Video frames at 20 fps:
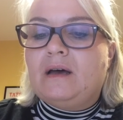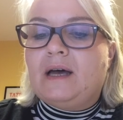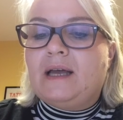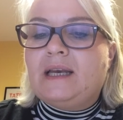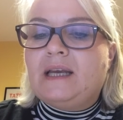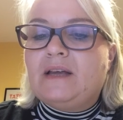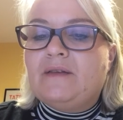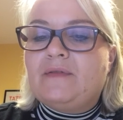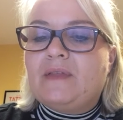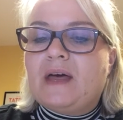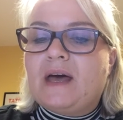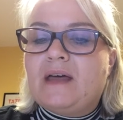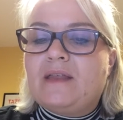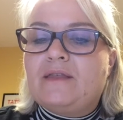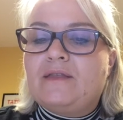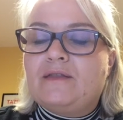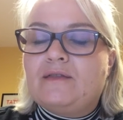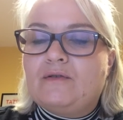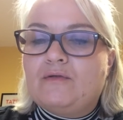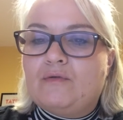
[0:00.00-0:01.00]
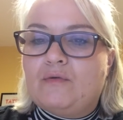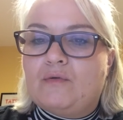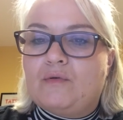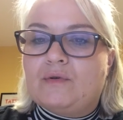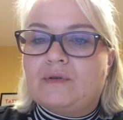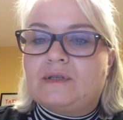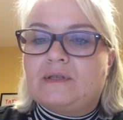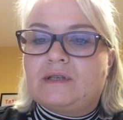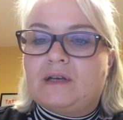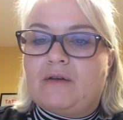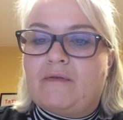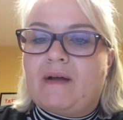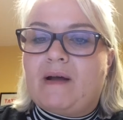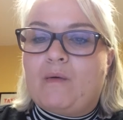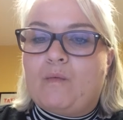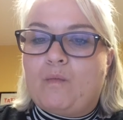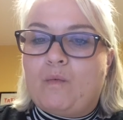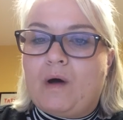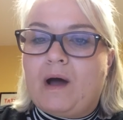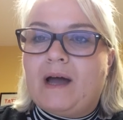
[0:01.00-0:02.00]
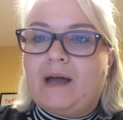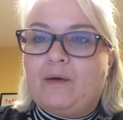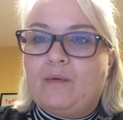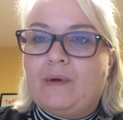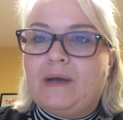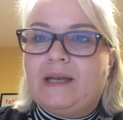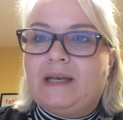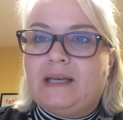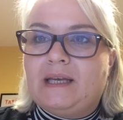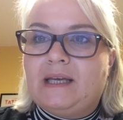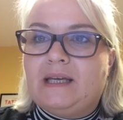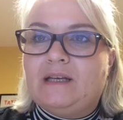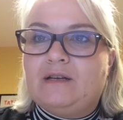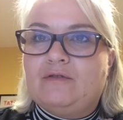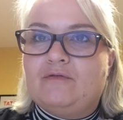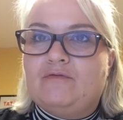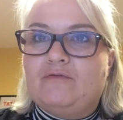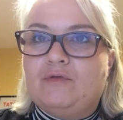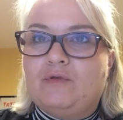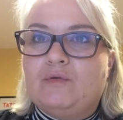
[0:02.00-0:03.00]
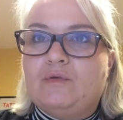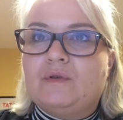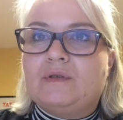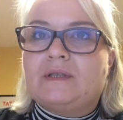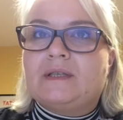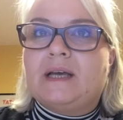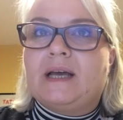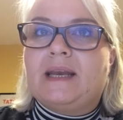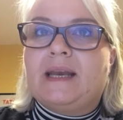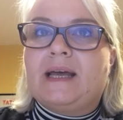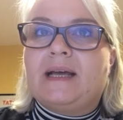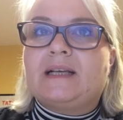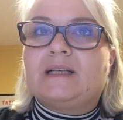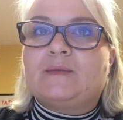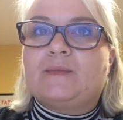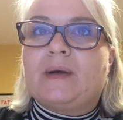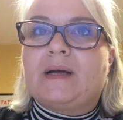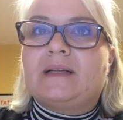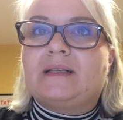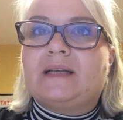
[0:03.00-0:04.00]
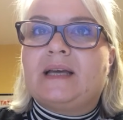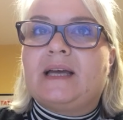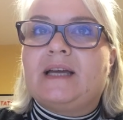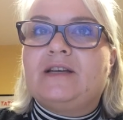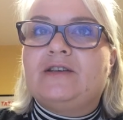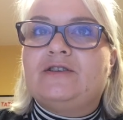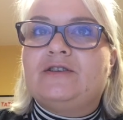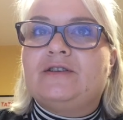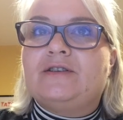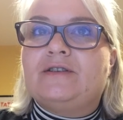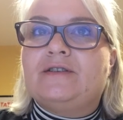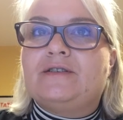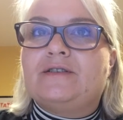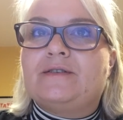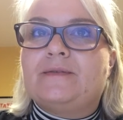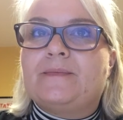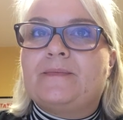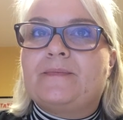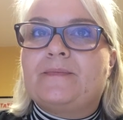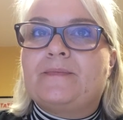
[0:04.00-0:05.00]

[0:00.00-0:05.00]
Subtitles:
any of their thoughts around why we need rules and expectations.